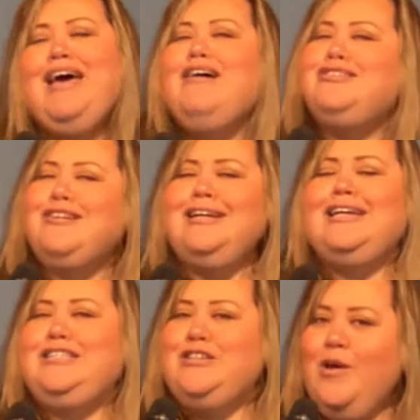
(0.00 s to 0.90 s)
I was trying to
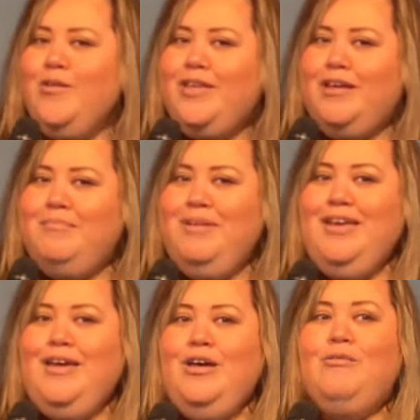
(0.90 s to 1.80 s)
get to know them
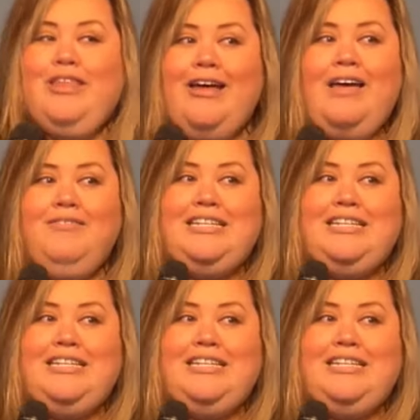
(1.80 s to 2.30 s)
without having